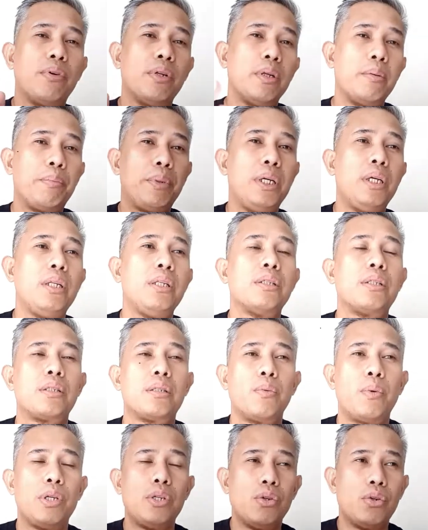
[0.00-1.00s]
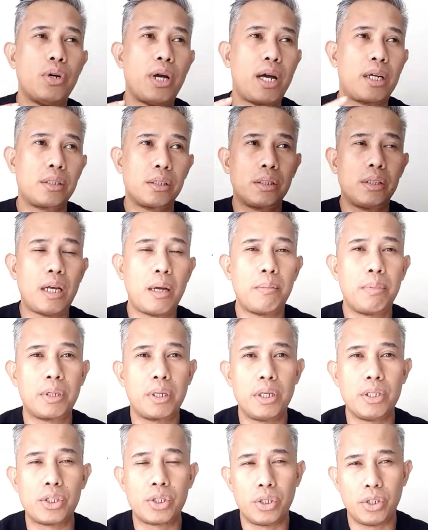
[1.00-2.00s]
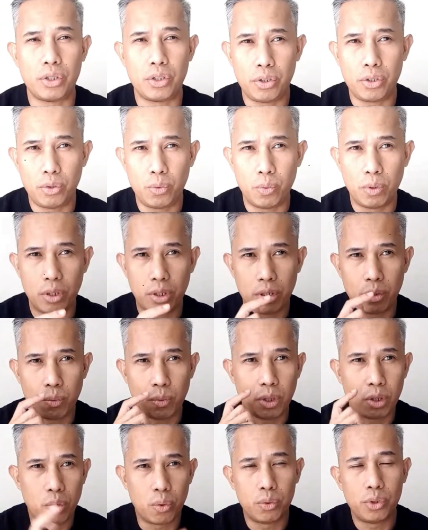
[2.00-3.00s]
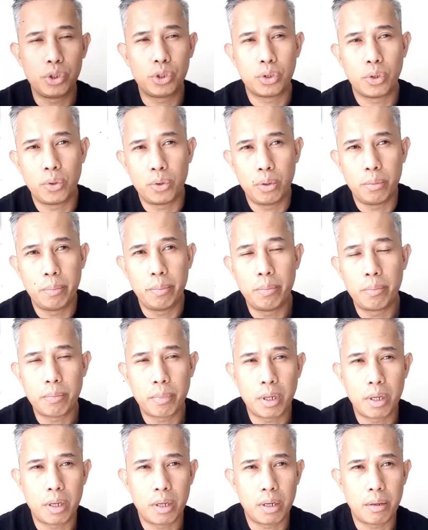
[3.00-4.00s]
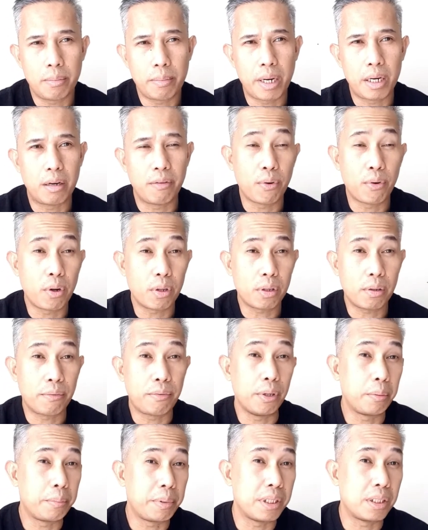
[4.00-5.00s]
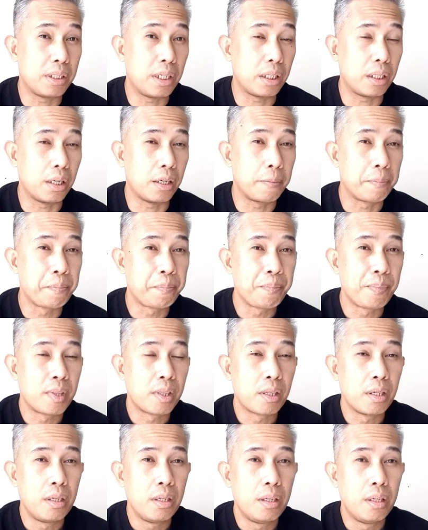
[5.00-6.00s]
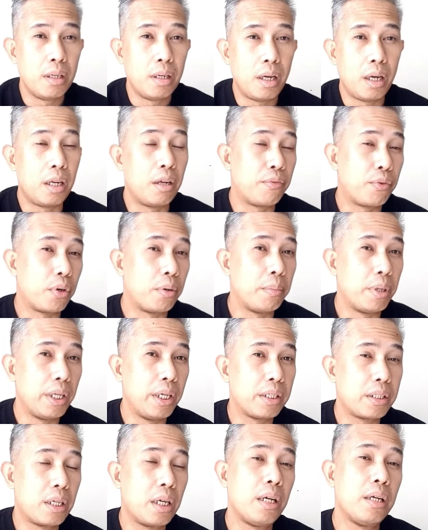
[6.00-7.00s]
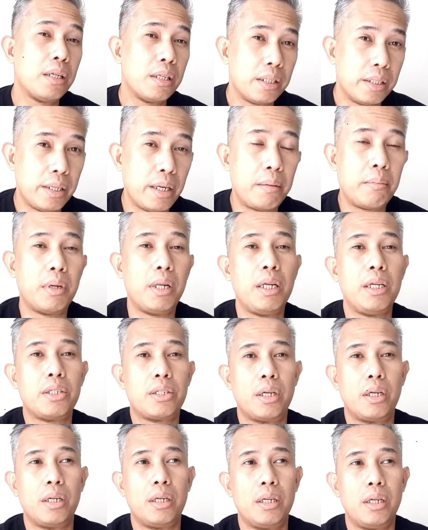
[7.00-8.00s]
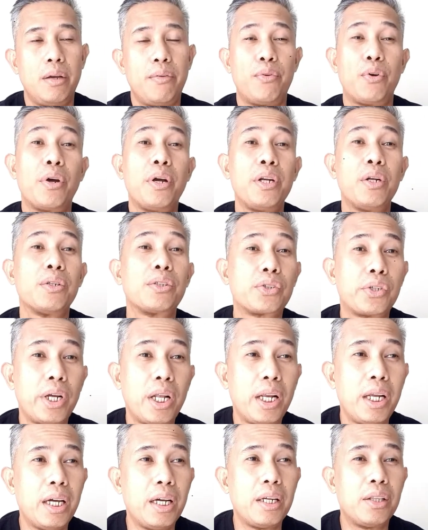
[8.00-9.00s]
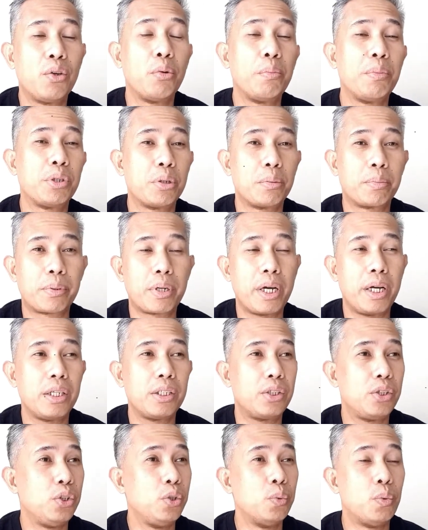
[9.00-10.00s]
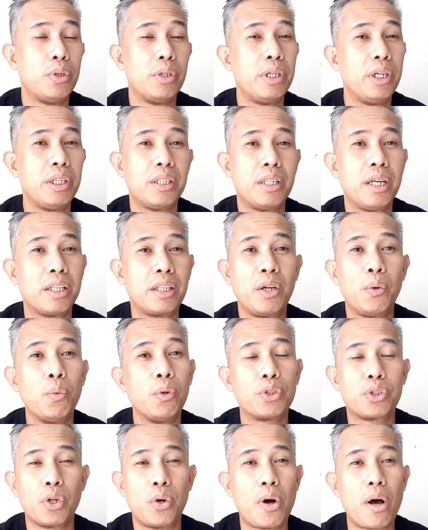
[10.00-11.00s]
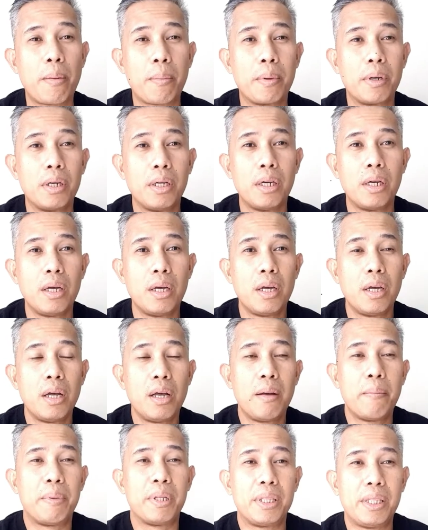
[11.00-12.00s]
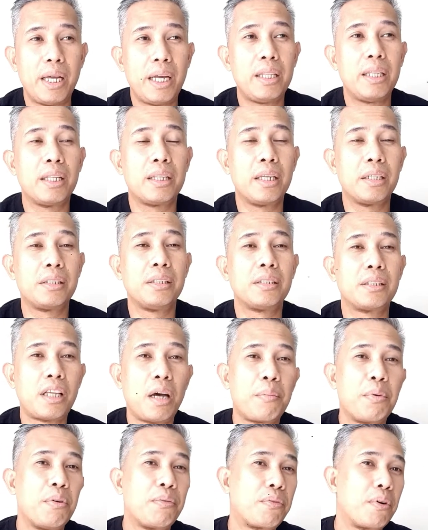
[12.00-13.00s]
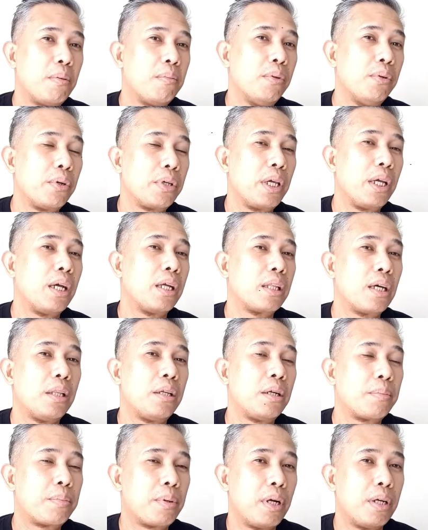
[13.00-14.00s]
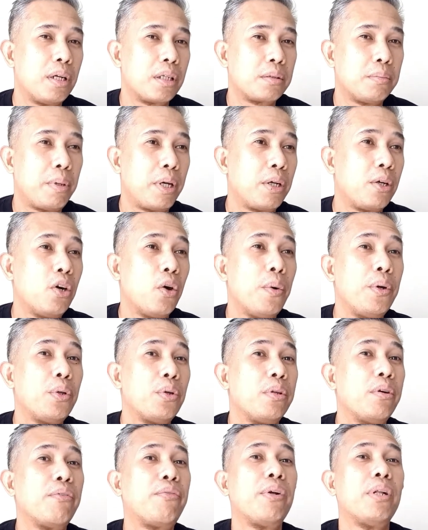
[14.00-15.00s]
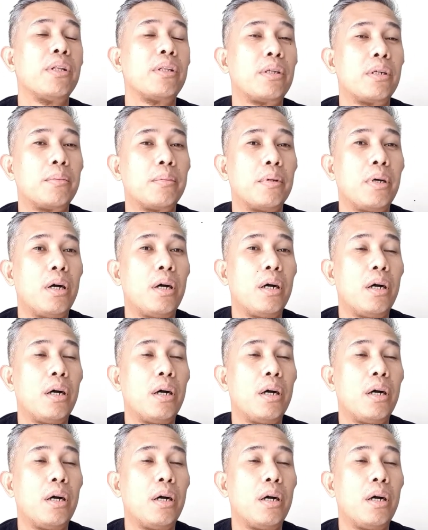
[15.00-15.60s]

in Philippines, when you access the application, it will only show you by default the Philippines data. And if you're in Malaysia, then Malaysia. If you're in Australia, don't be surprised, nothing will show up. But then that doesn't stop you from looking at other products by going to the filter